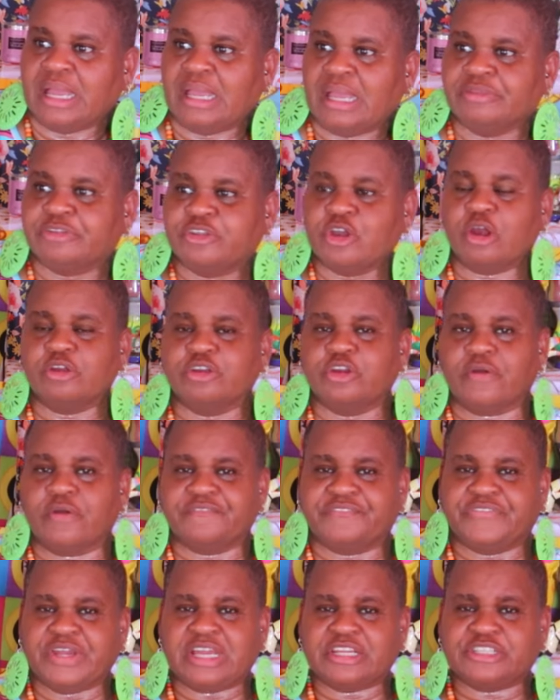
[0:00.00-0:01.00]
your
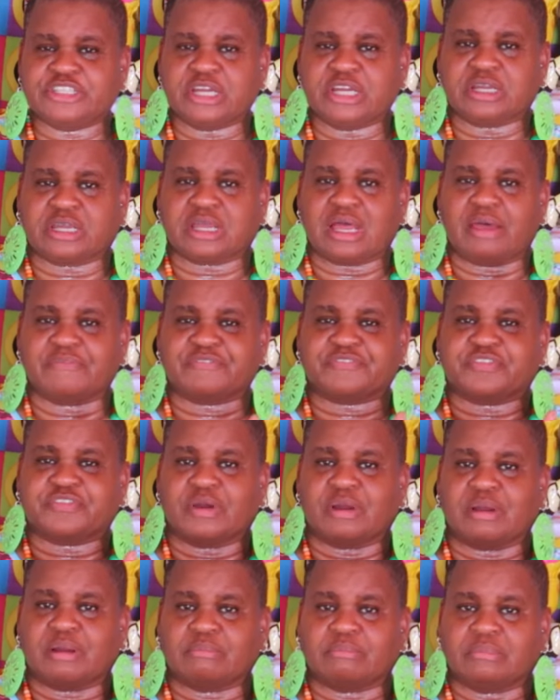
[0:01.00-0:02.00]
vision comes
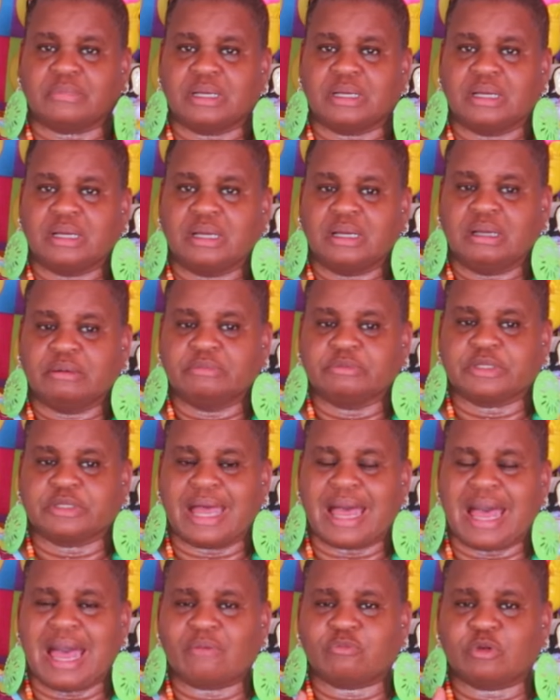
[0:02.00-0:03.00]
from,
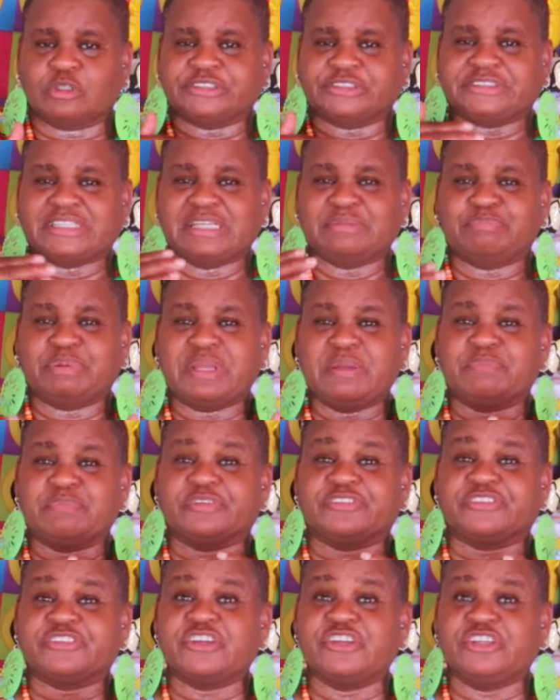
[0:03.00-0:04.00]
God will send
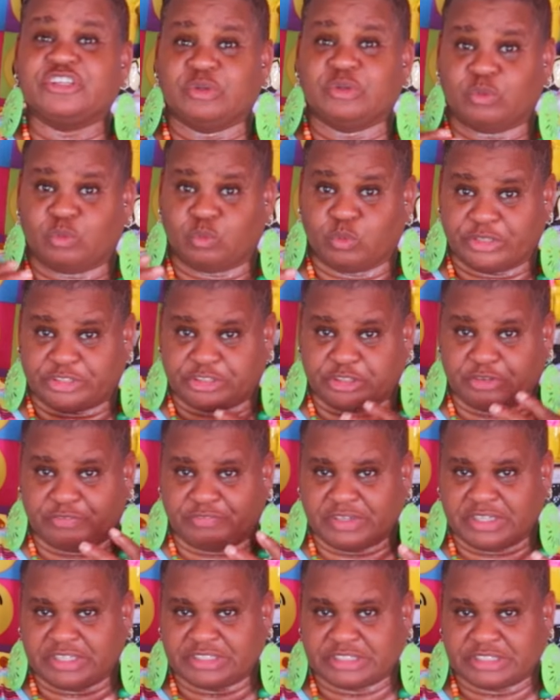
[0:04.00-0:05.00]
people to you with your
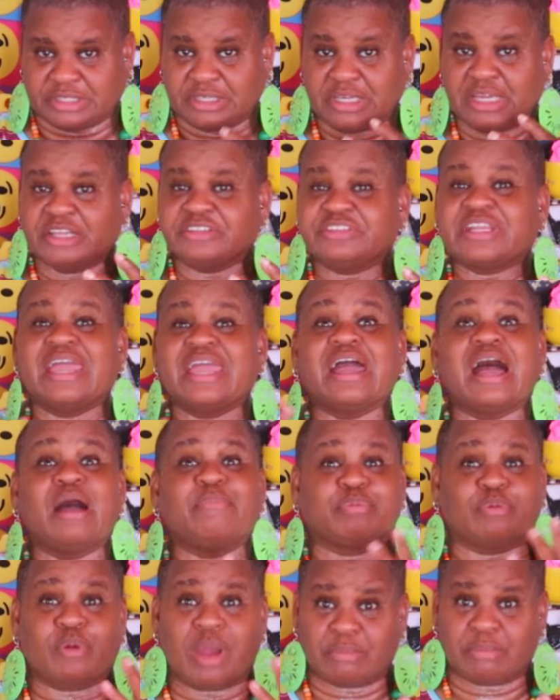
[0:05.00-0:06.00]
vision.
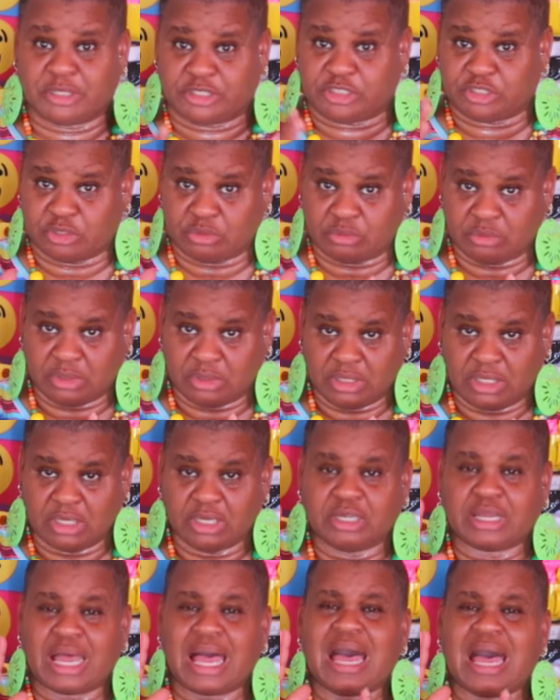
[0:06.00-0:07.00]
I promise you,
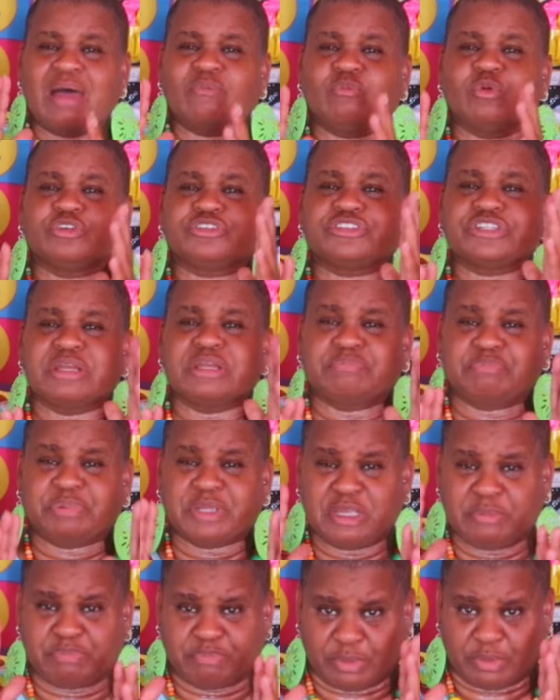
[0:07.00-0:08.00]
God will send
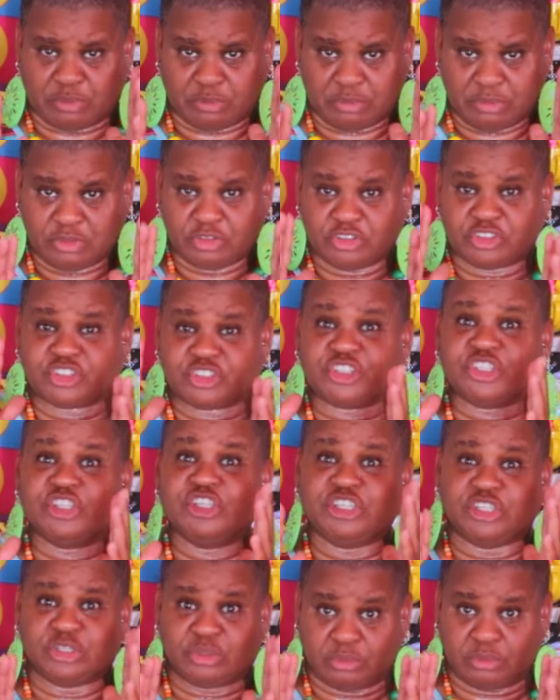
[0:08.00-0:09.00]
people to
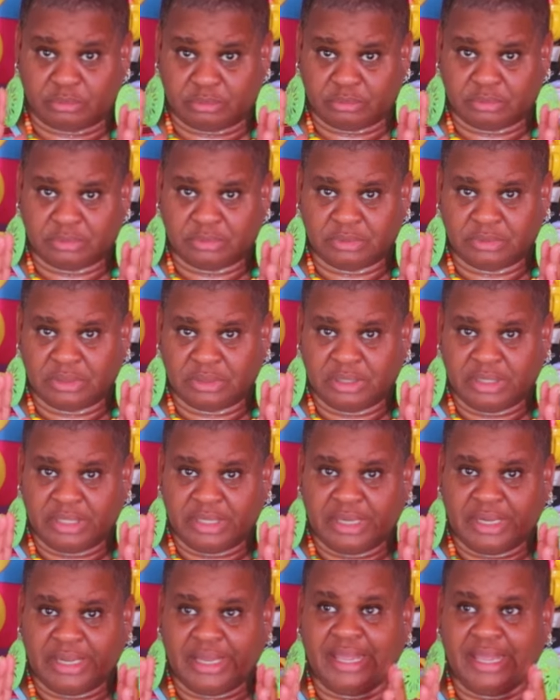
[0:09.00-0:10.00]
you.
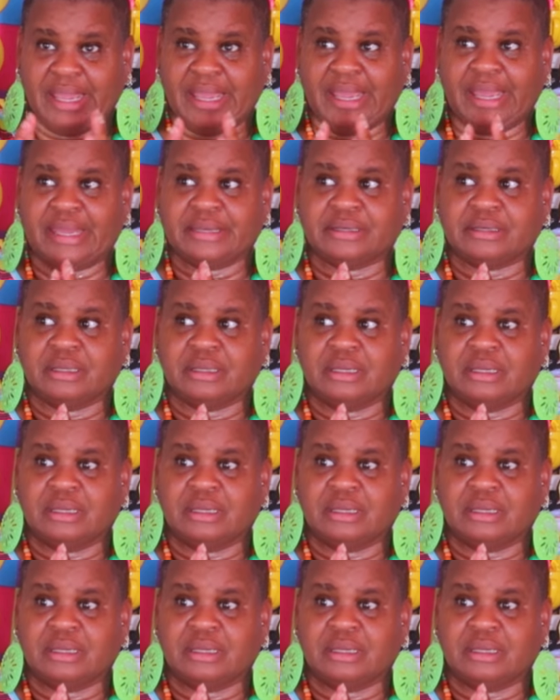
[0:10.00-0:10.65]
And